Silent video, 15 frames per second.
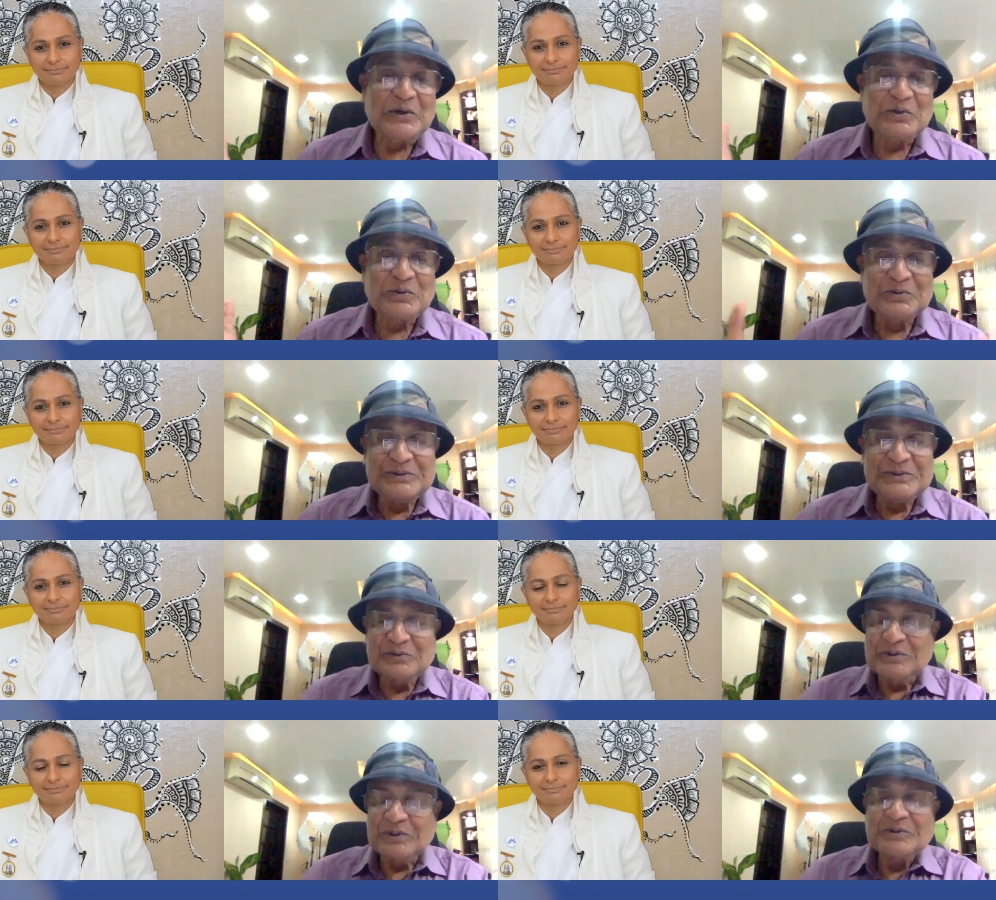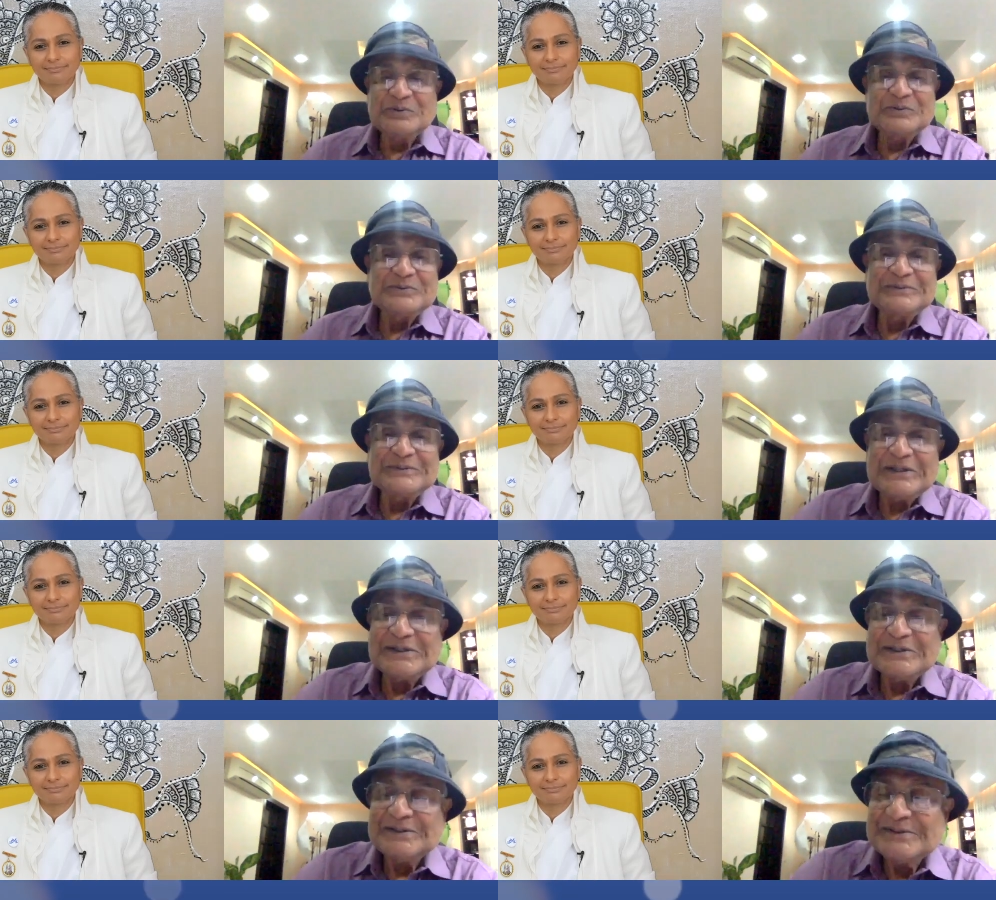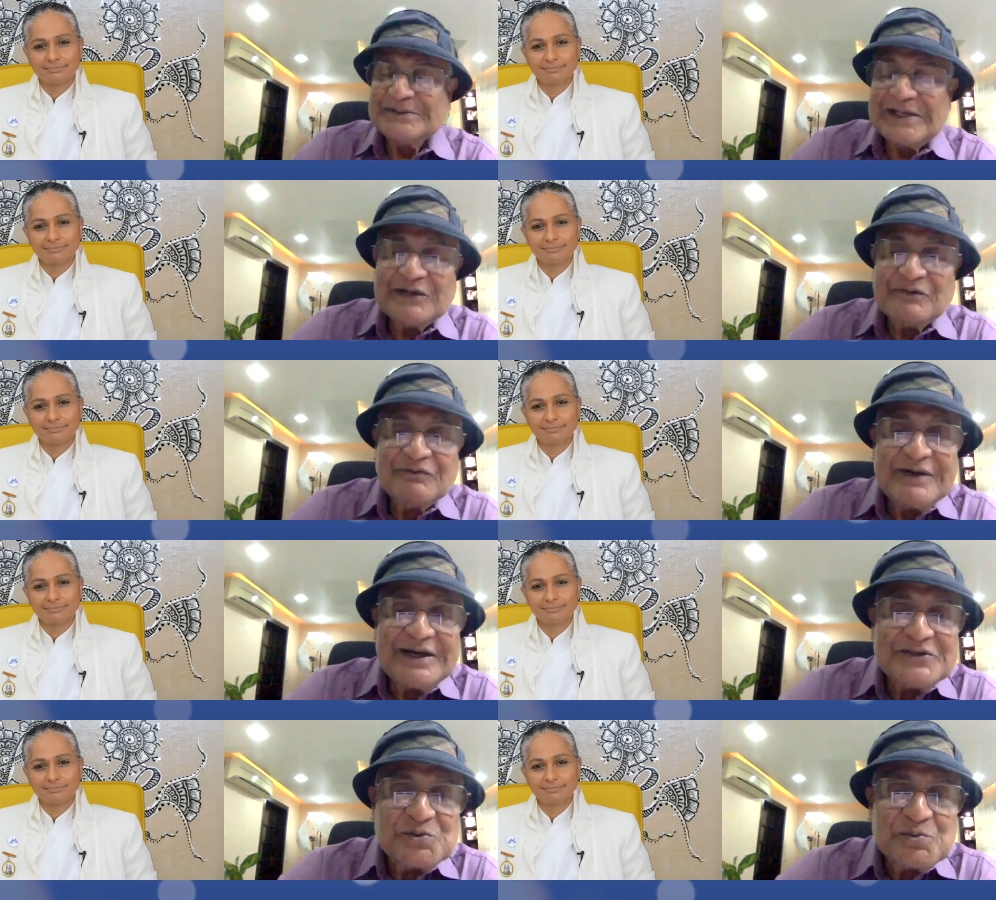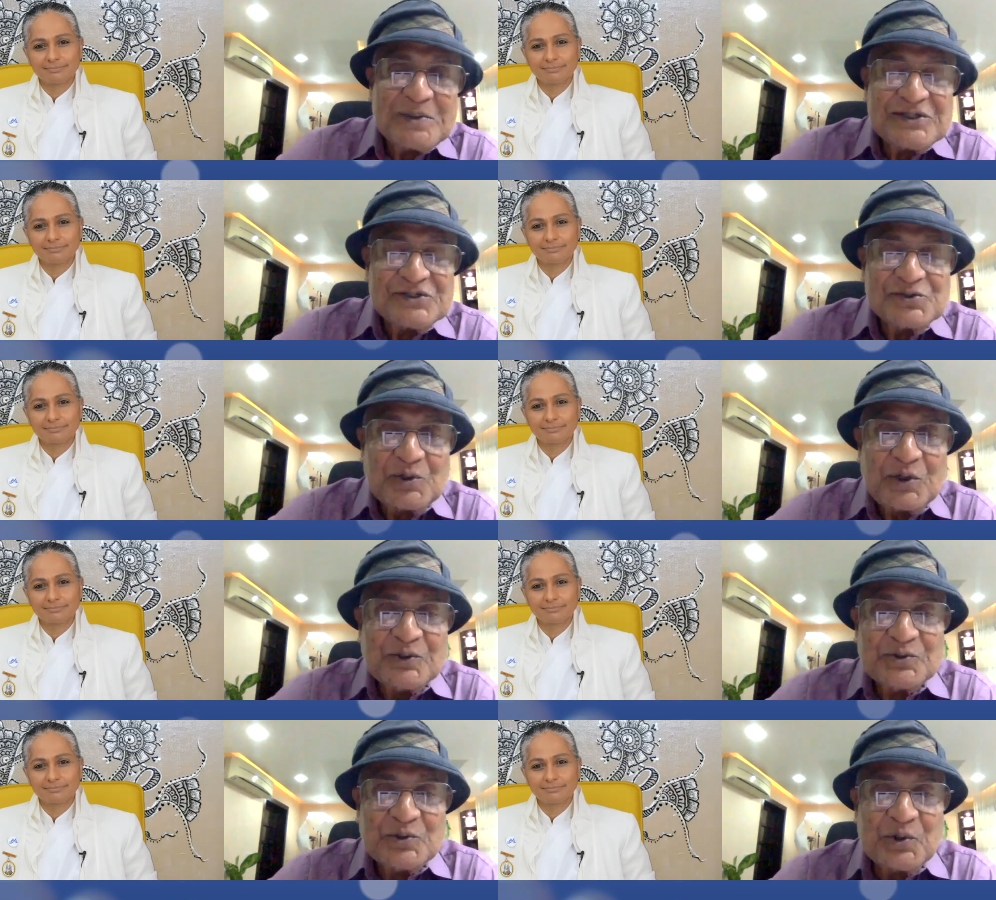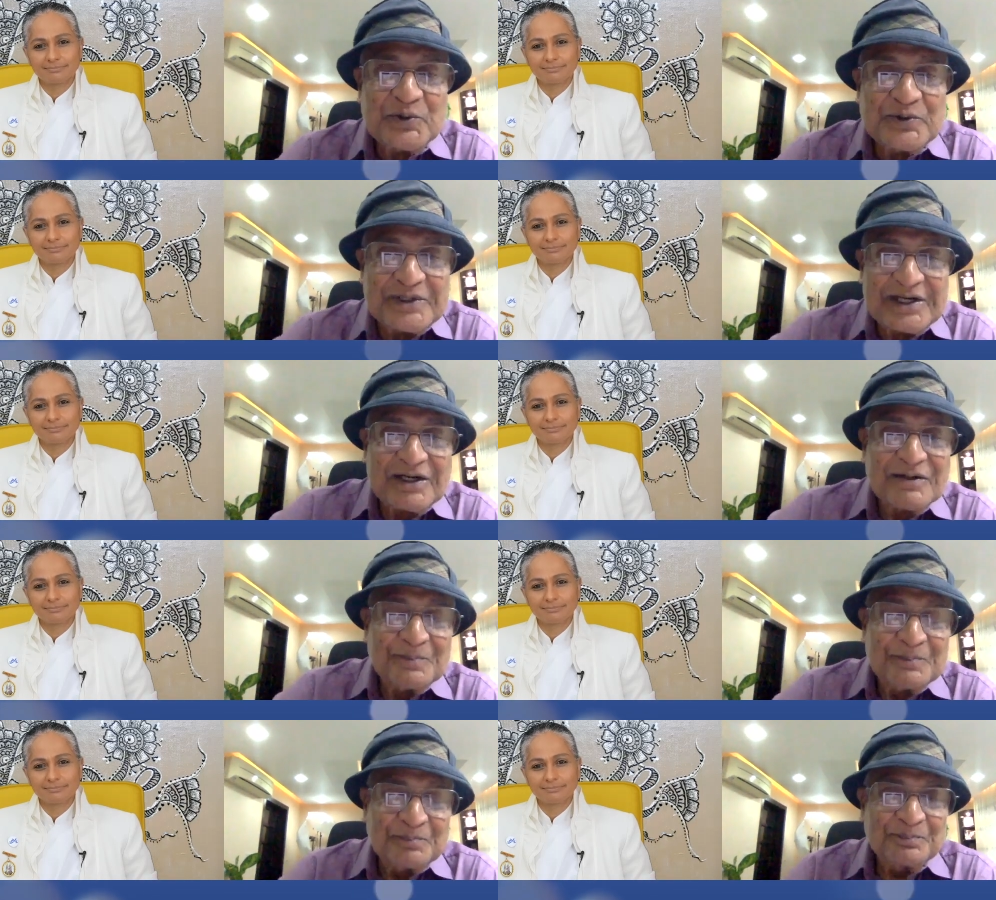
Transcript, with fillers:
Speaker 1: so, you know, the advice was don't go there.